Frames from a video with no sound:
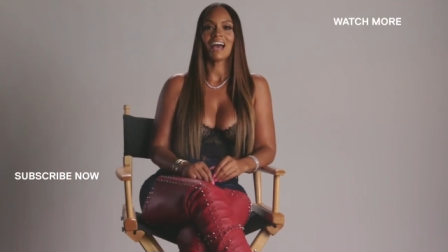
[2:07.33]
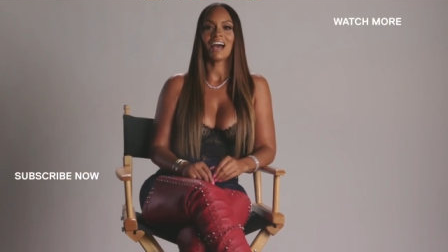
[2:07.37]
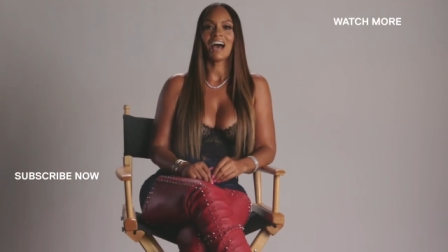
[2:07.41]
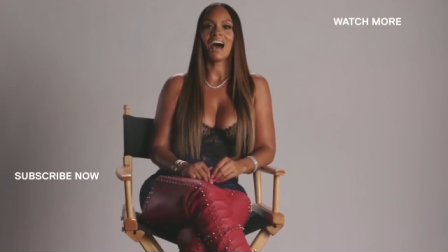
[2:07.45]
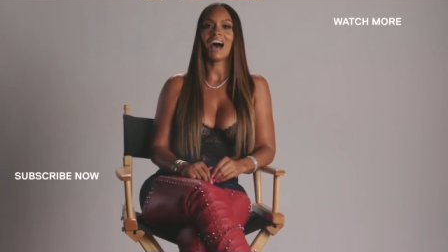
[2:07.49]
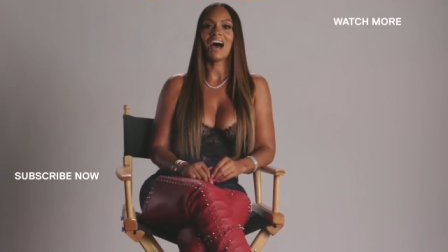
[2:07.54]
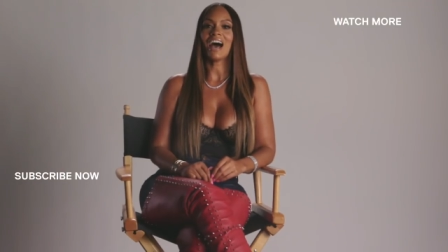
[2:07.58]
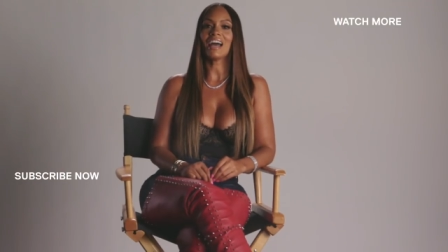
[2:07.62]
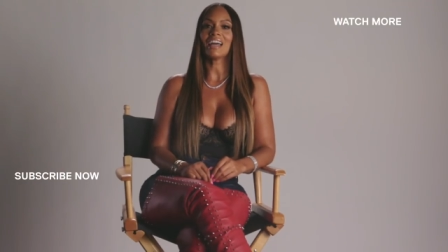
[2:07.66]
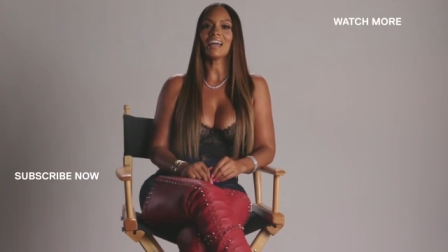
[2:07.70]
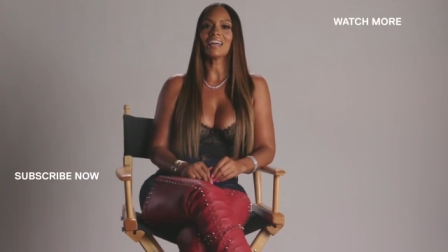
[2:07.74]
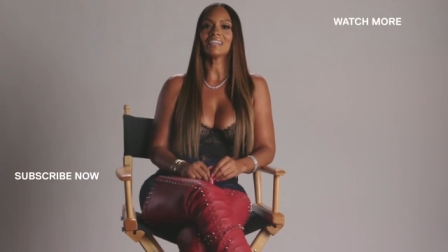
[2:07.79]

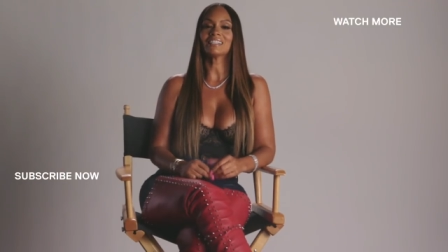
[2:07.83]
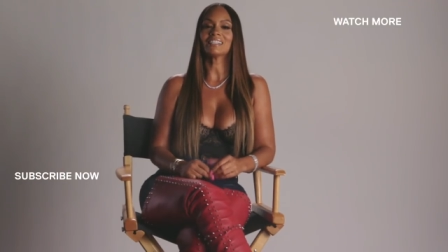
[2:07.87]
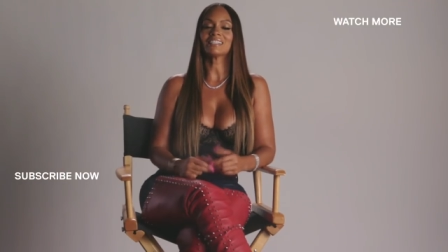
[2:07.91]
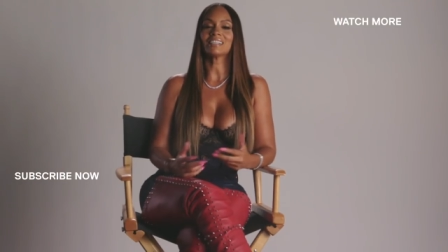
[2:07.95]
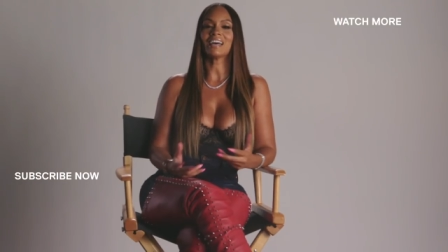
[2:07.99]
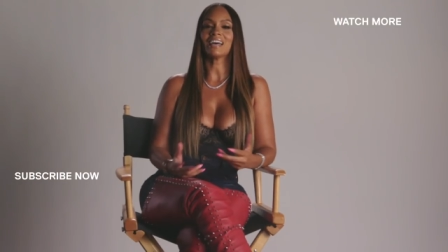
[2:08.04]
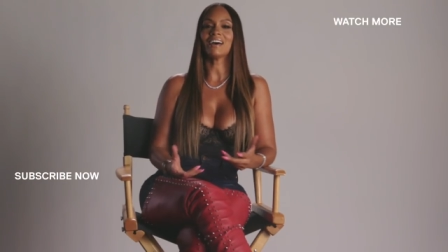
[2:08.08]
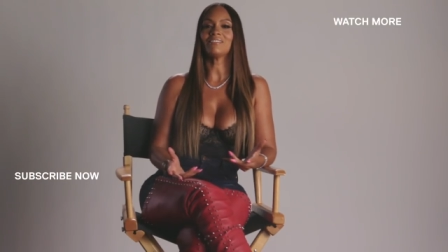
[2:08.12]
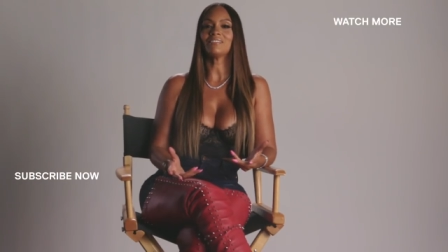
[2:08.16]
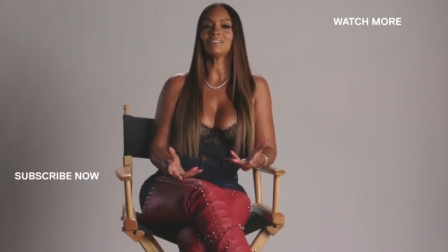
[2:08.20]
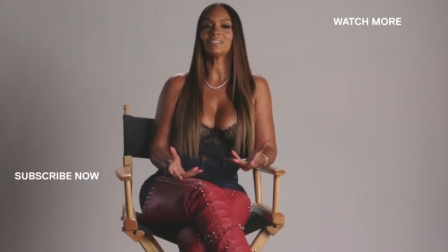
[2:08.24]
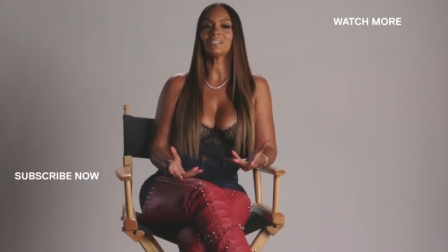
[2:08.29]
Hi, it's
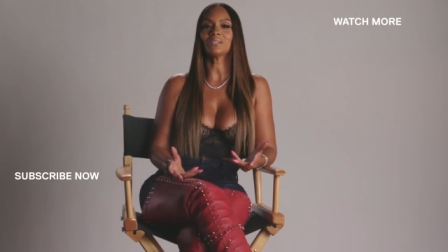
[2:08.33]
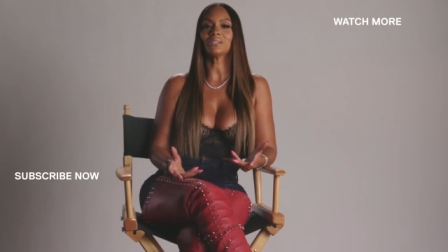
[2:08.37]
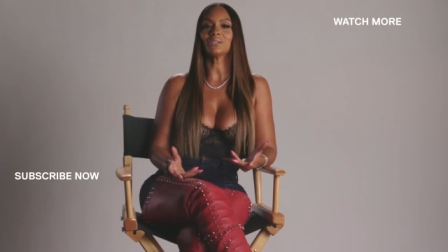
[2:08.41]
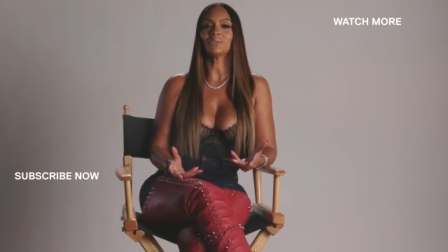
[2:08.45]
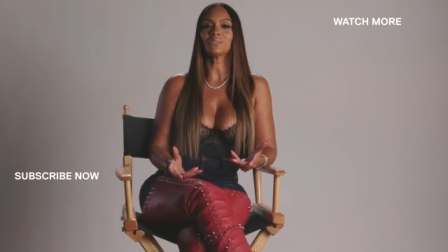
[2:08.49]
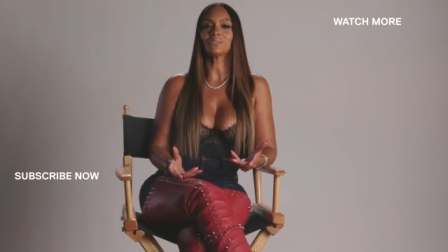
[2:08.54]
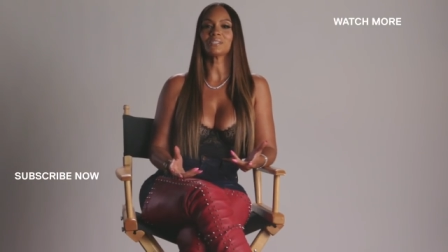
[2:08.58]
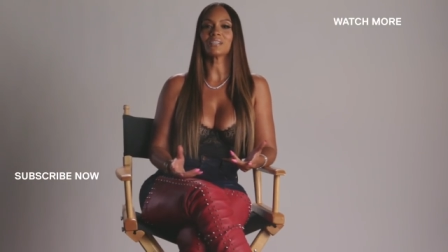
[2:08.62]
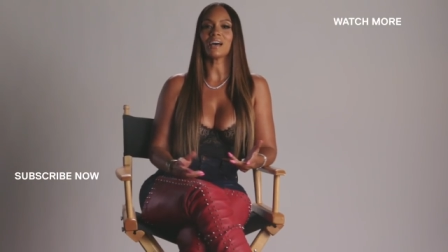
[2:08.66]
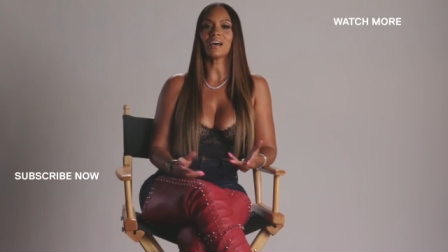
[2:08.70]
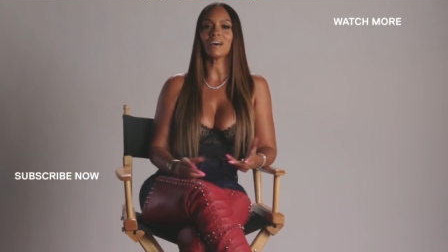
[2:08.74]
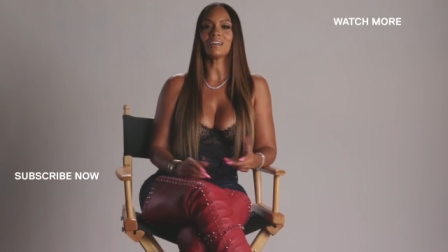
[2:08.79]
Evelyn
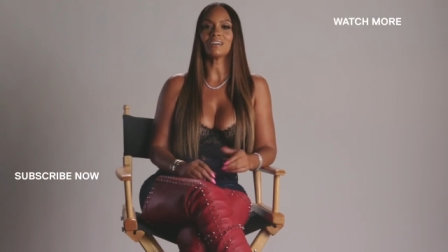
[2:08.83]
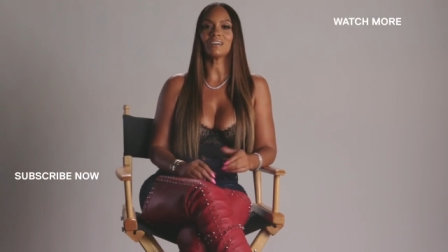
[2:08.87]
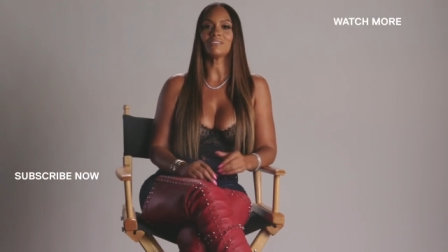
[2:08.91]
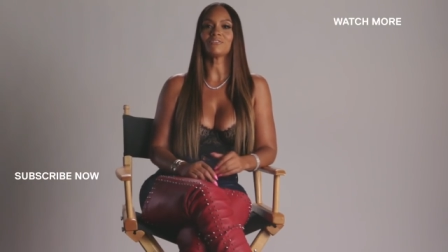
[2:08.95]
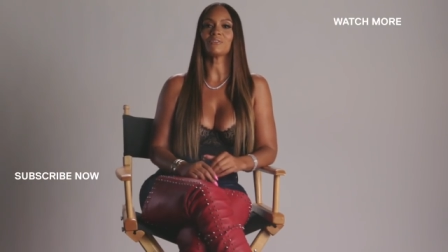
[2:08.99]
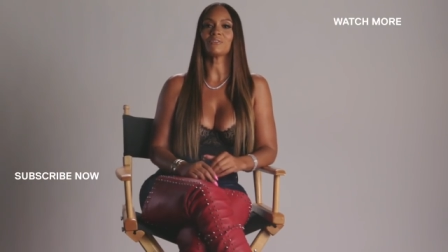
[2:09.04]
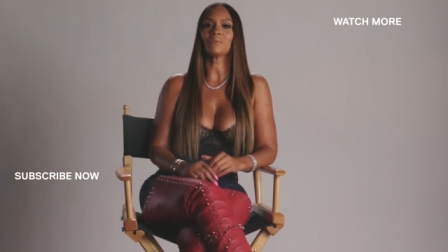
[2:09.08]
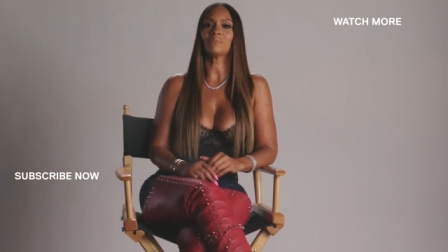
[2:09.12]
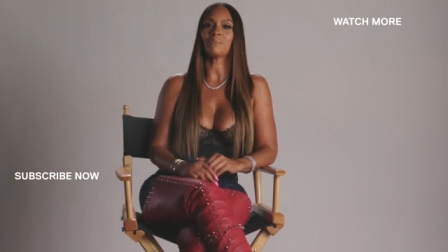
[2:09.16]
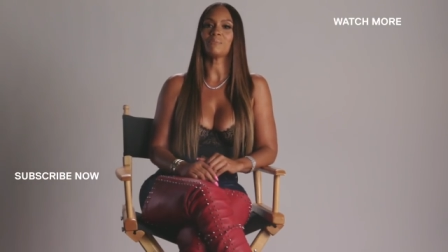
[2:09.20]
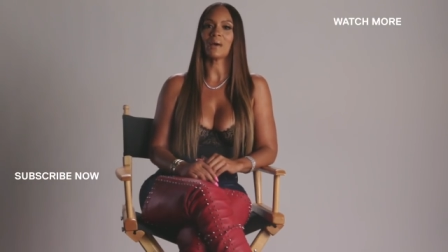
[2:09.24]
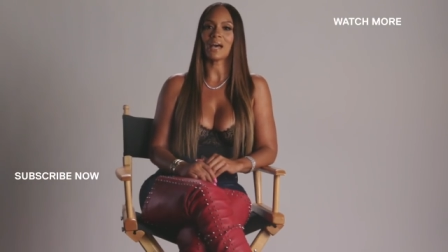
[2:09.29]
Lozada
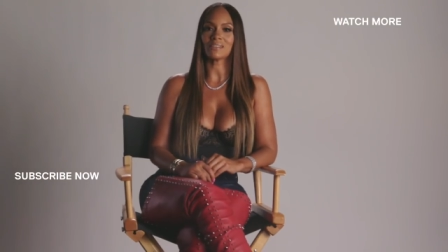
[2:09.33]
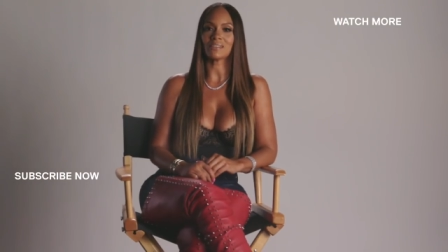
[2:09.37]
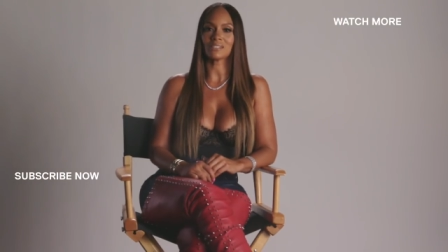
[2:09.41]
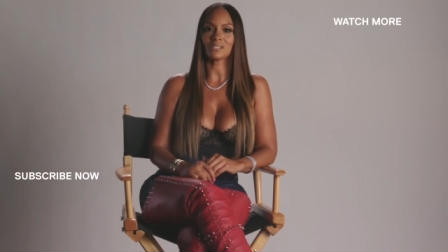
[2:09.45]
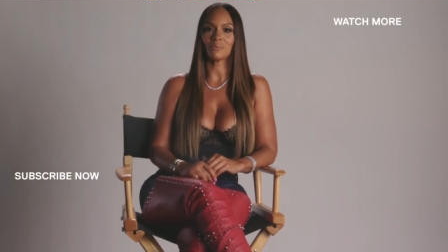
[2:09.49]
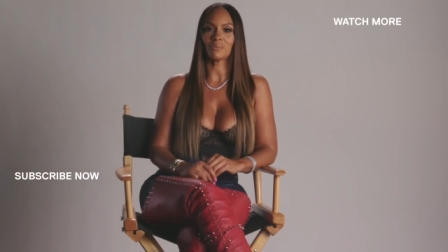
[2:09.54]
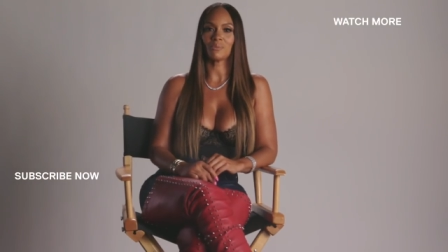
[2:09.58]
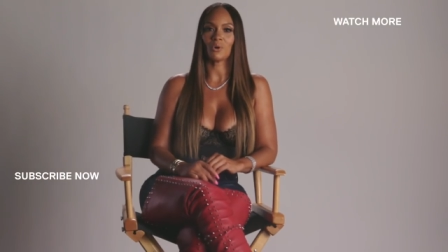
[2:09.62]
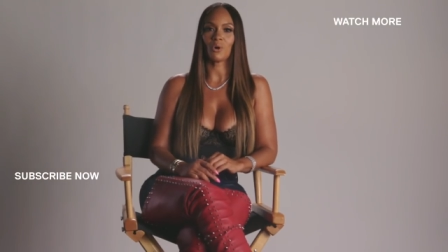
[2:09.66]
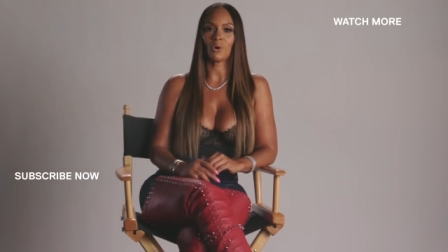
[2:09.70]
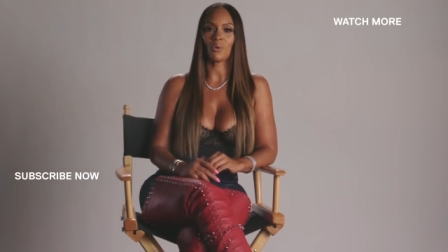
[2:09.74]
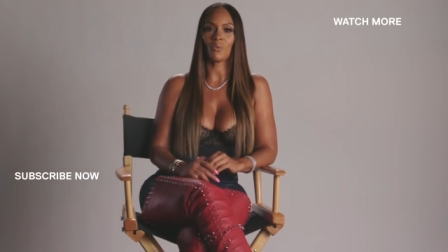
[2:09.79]
from
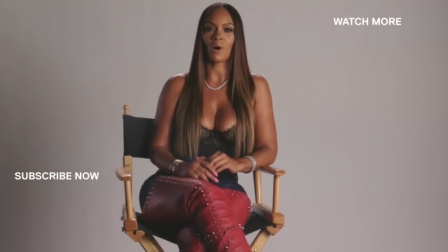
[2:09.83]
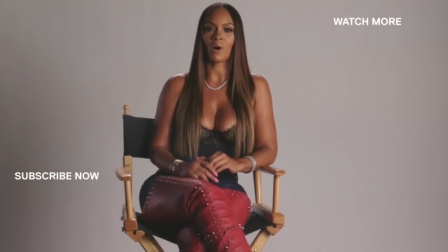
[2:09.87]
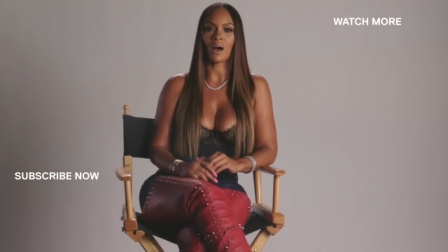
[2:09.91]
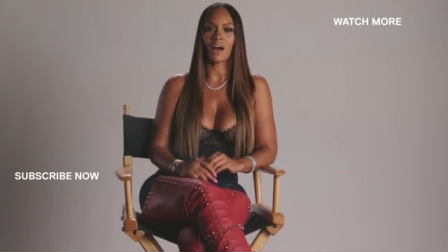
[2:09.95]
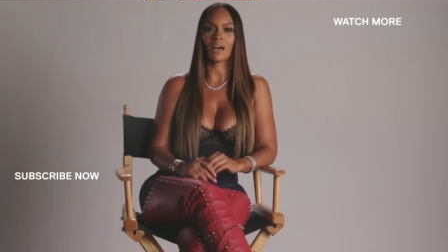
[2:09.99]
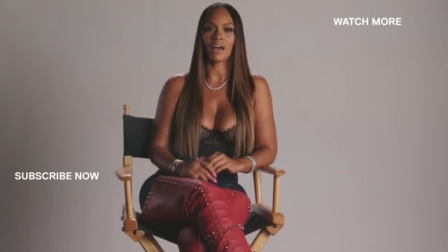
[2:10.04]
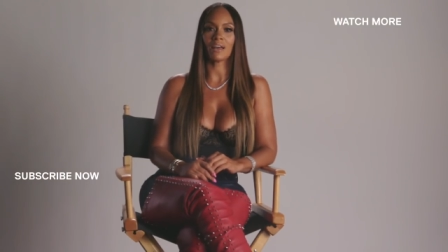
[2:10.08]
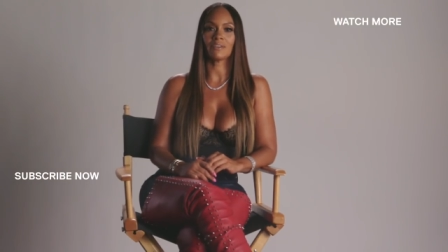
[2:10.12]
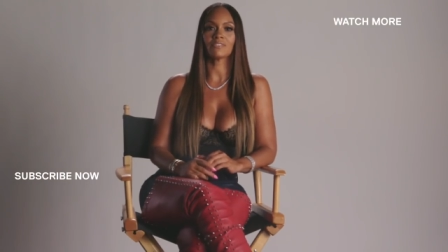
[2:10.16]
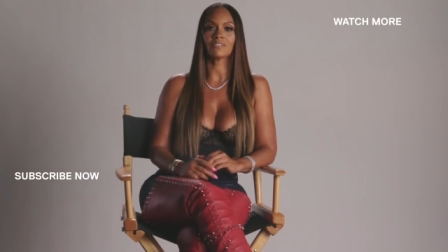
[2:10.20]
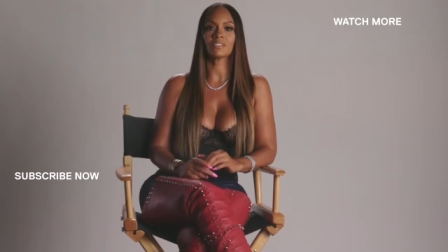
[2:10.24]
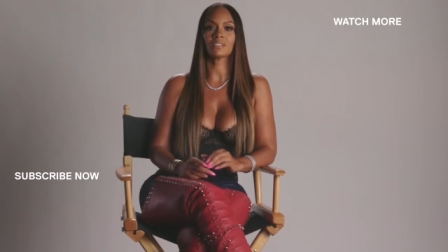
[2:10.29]
Basketball
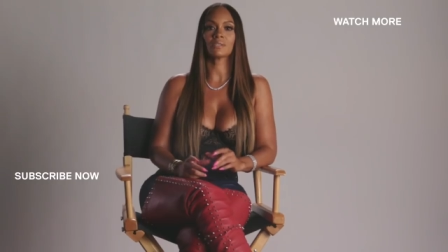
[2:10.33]
Wives.